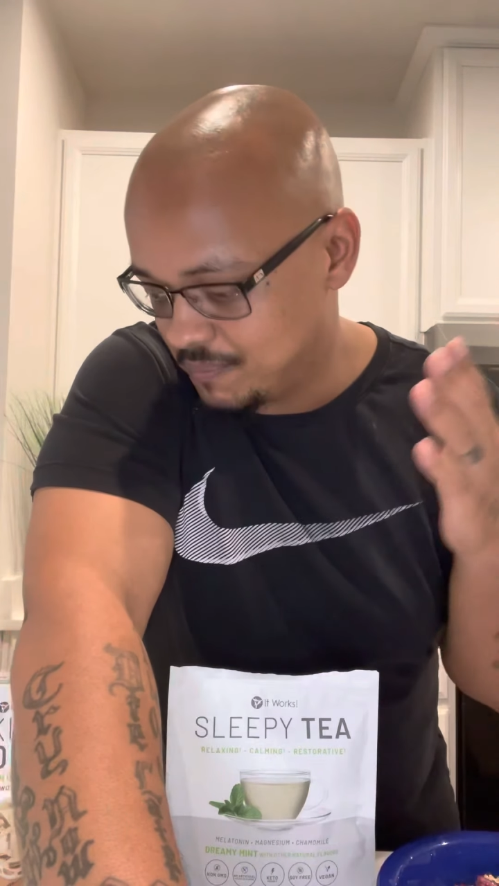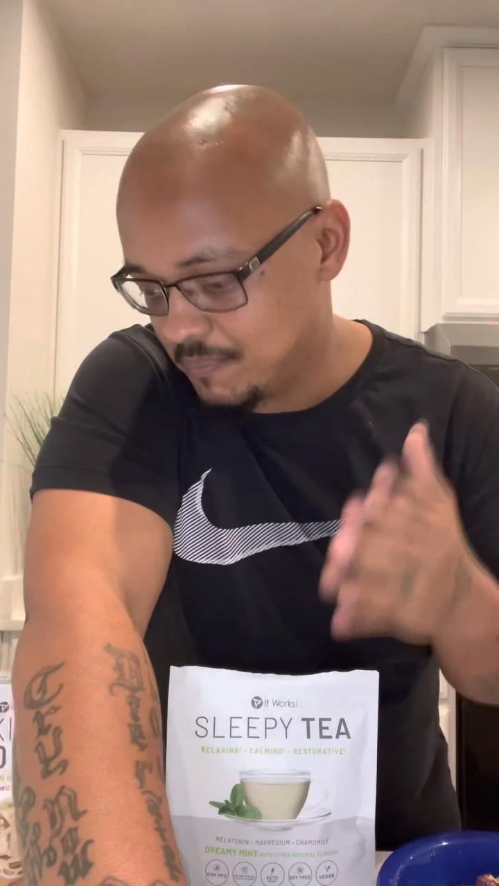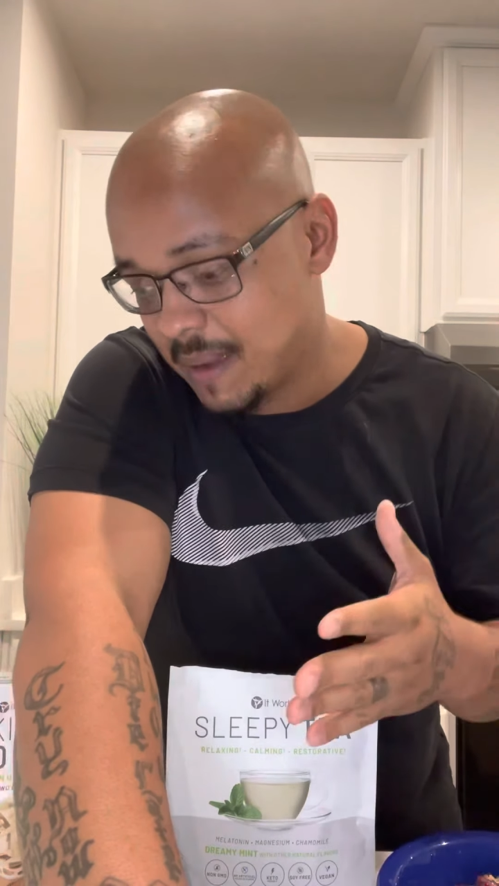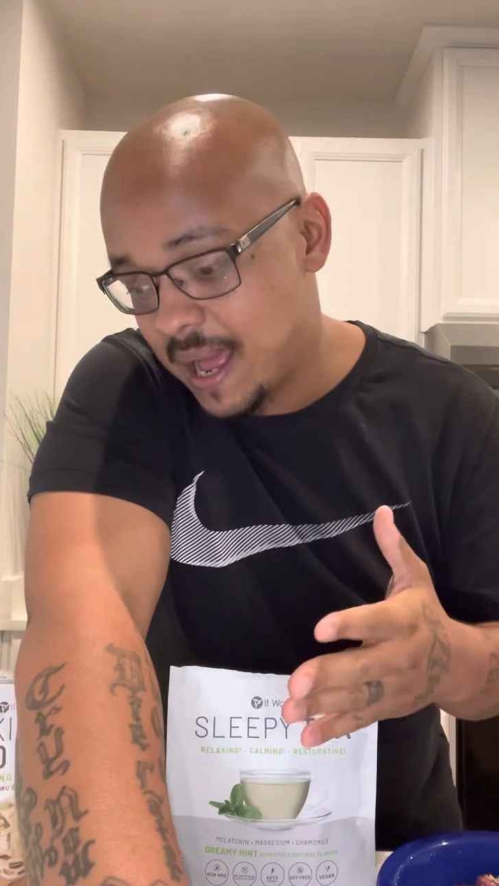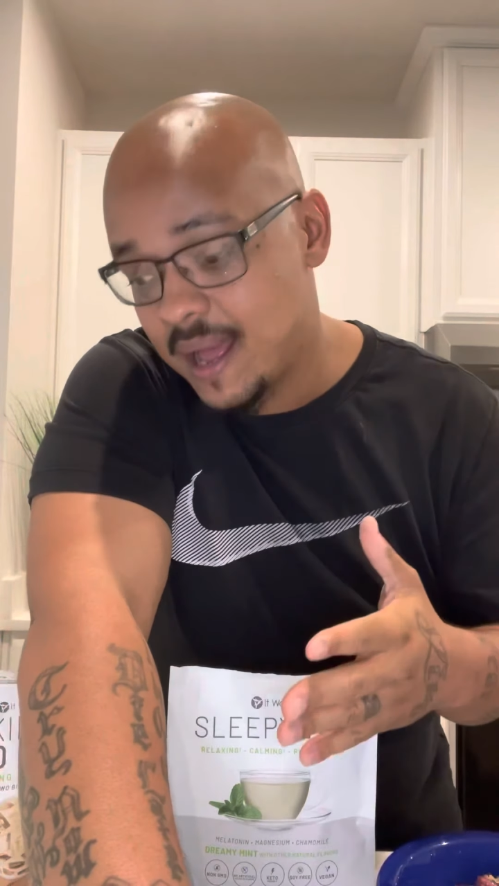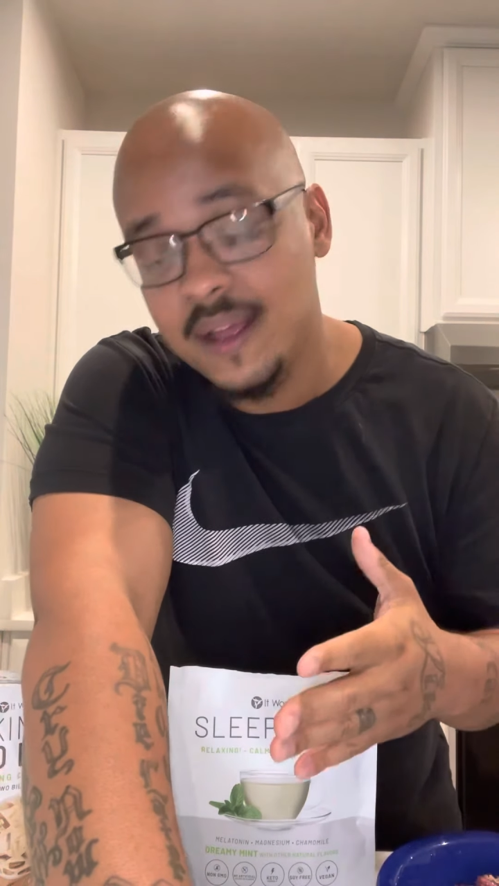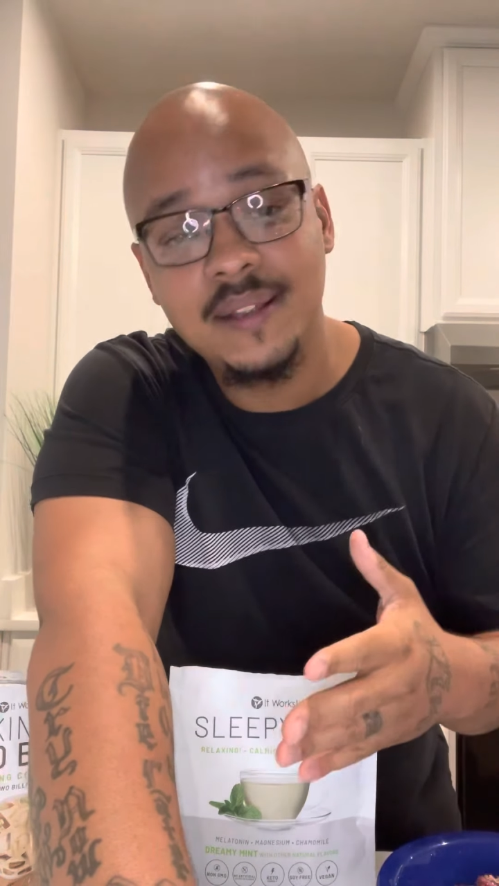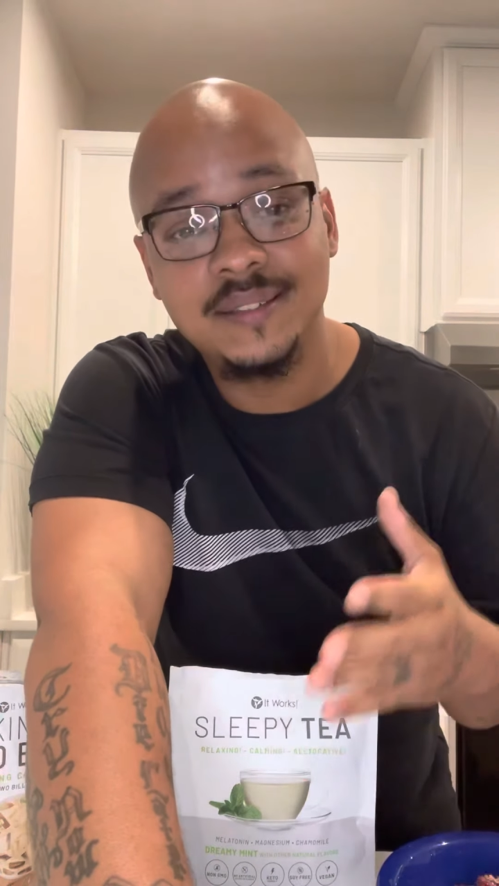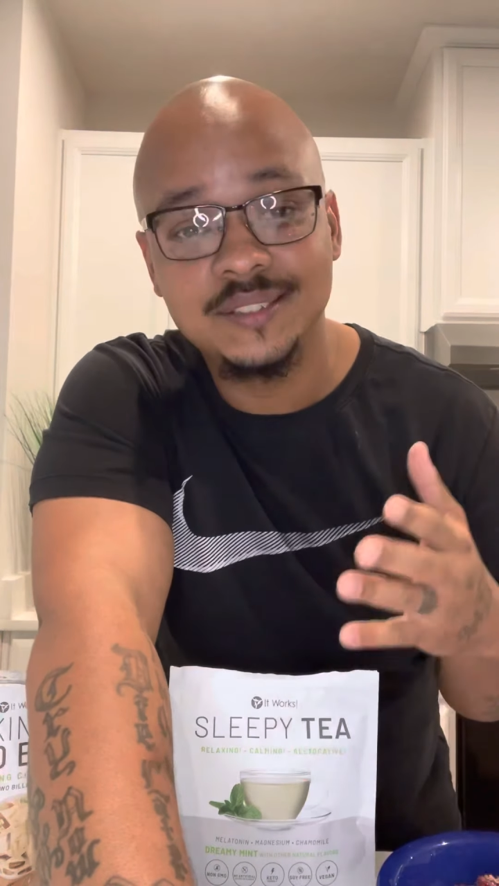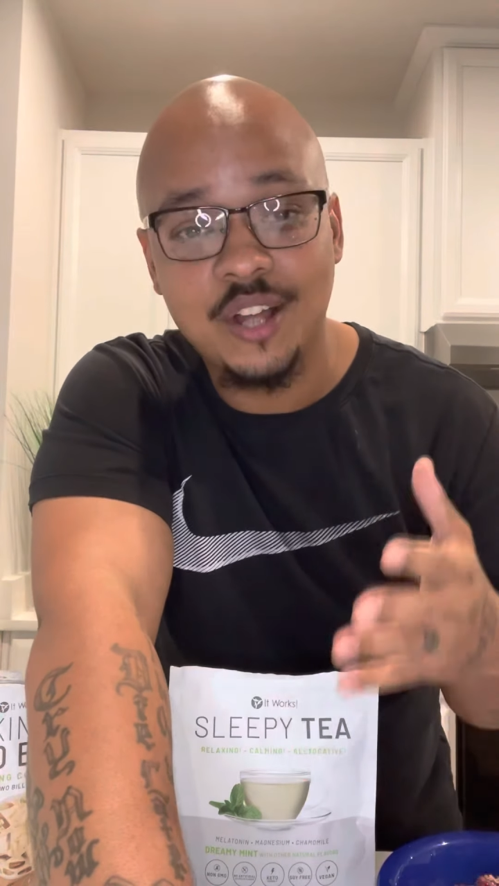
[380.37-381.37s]
my
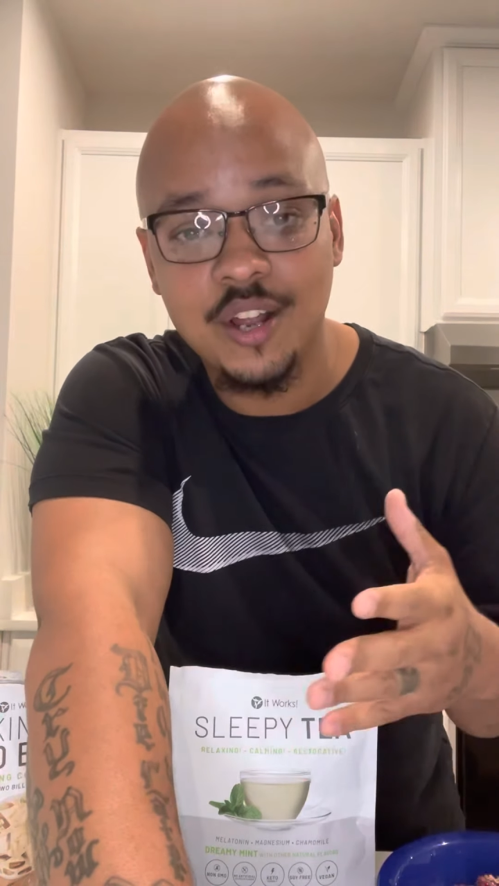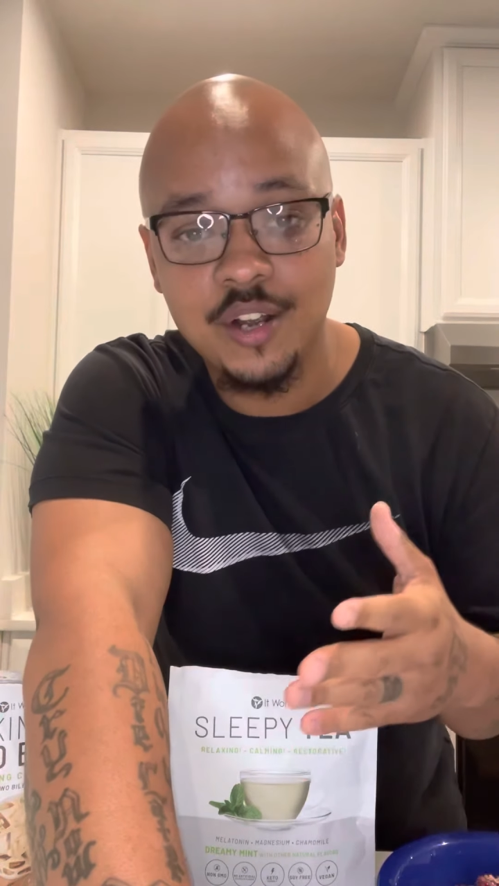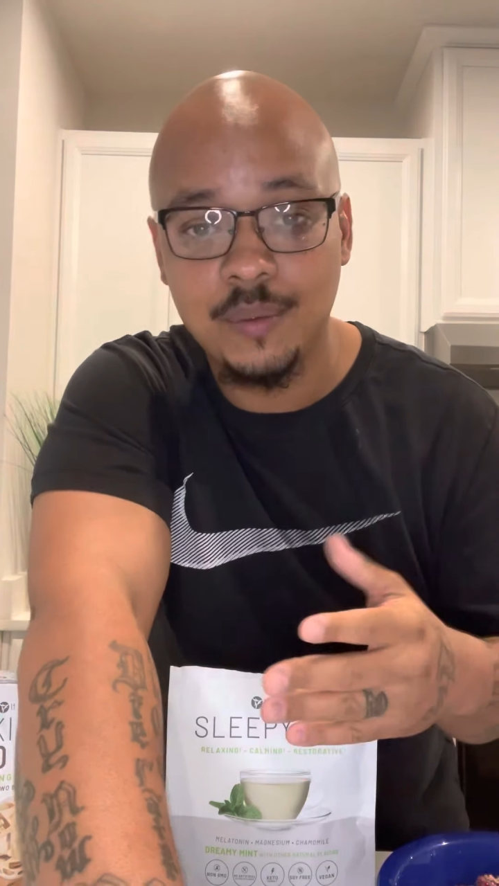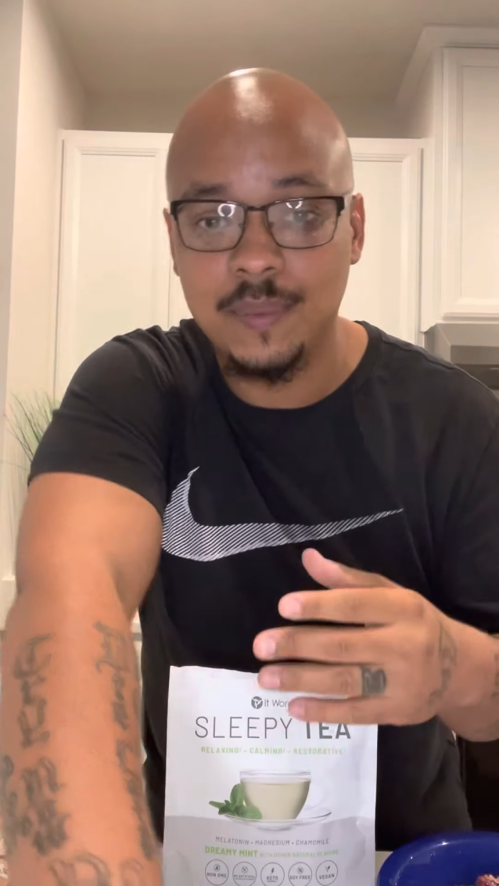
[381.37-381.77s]
startup